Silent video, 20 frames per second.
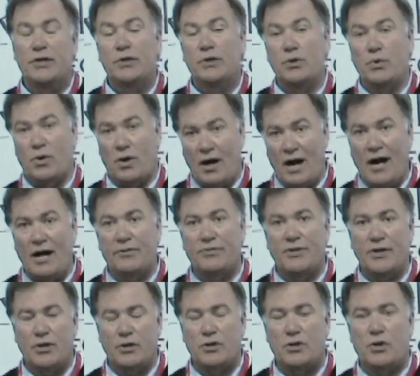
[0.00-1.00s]
who are out
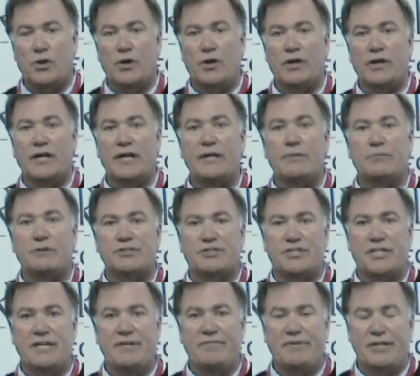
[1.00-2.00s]
there currently
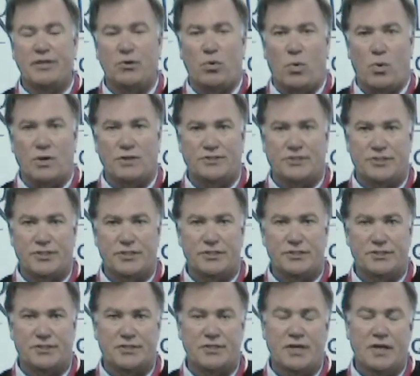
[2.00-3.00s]
receiving
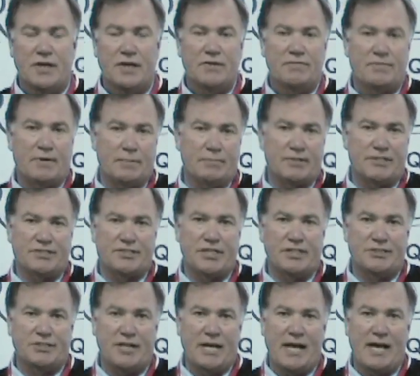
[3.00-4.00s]
horses from the
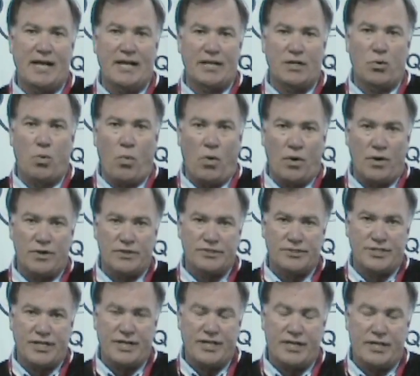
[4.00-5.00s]
Cincinnati
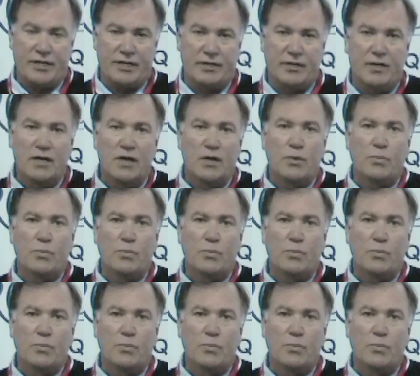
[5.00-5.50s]
quarantine.